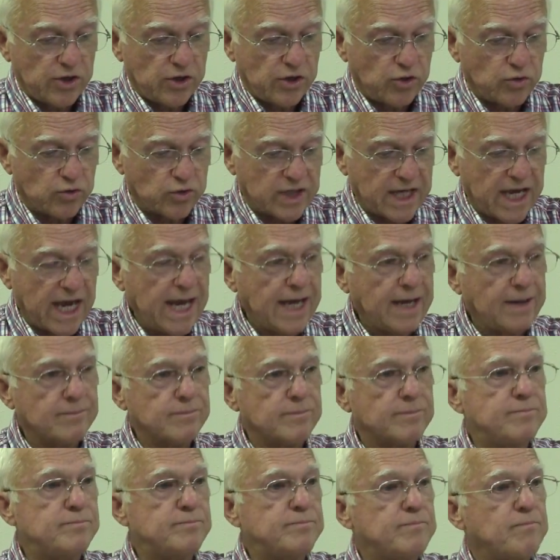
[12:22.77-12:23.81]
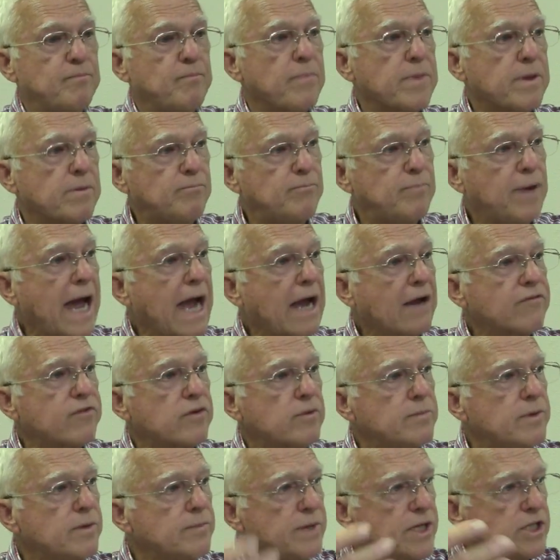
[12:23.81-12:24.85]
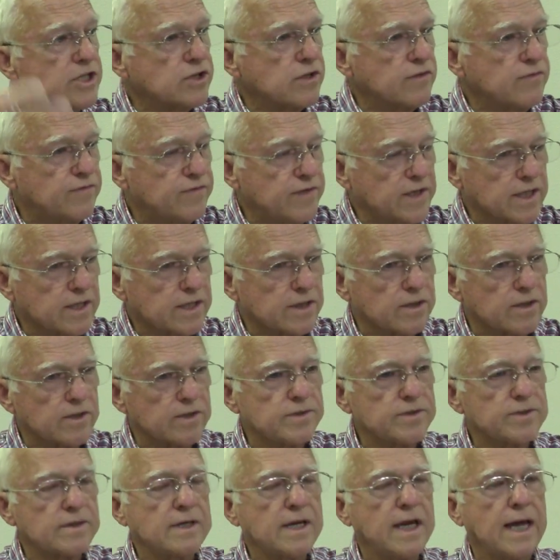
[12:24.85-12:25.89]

who came back from the mission field